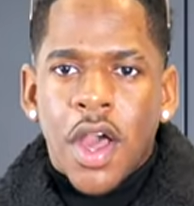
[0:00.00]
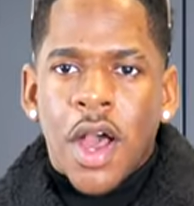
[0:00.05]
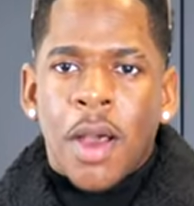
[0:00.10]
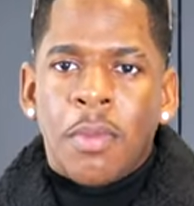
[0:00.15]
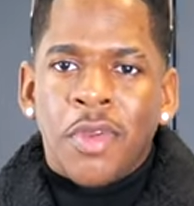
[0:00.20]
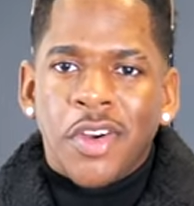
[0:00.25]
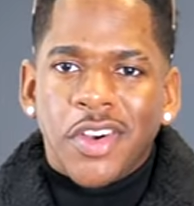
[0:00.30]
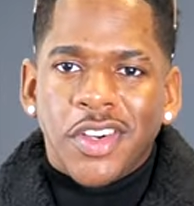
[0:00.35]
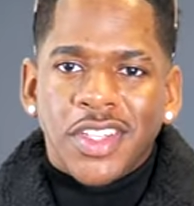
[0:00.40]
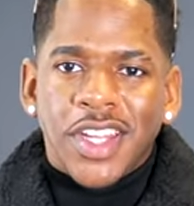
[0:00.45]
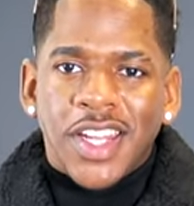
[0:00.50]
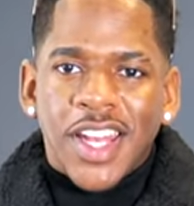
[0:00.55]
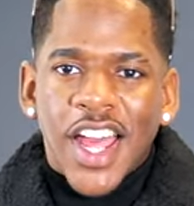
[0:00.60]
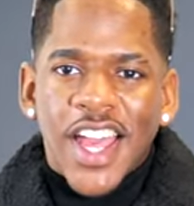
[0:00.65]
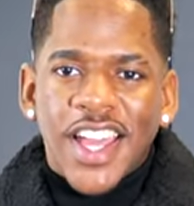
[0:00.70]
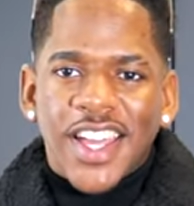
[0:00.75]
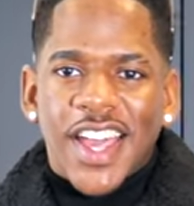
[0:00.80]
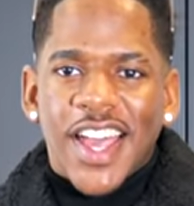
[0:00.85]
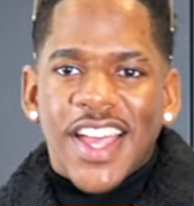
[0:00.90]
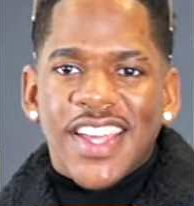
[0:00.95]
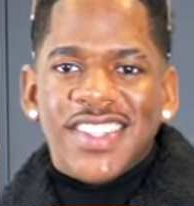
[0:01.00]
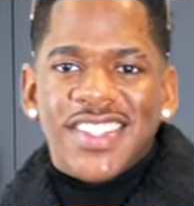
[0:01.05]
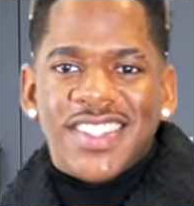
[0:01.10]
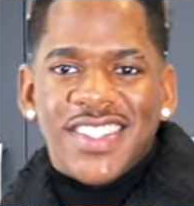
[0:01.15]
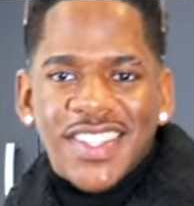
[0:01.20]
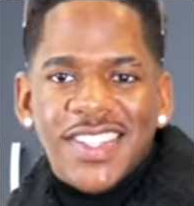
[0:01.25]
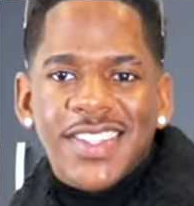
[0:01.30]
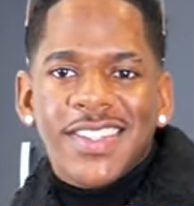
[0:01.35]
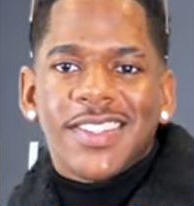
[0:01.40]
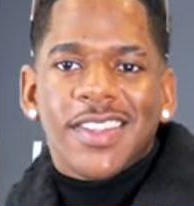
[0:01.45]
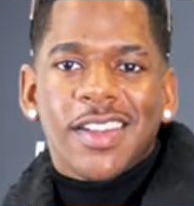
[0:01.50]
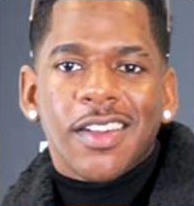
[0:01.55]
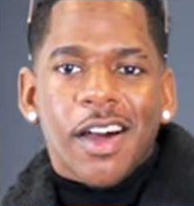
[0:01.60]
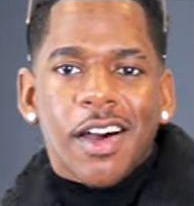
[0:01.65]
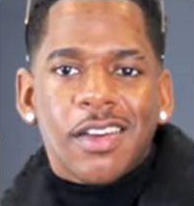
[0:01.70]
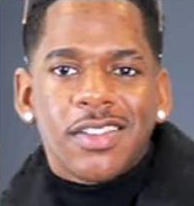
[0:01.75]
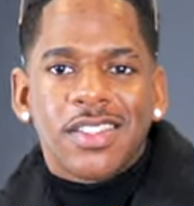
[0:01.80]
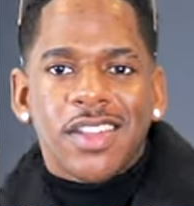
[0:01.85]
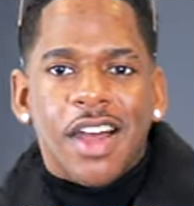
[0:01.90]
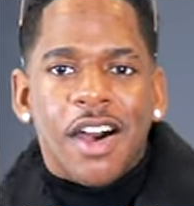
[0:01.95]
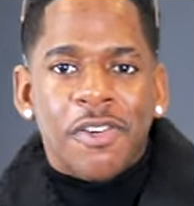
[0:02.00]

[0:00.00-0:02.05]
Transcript: I'm not gonna lie guys, this is the last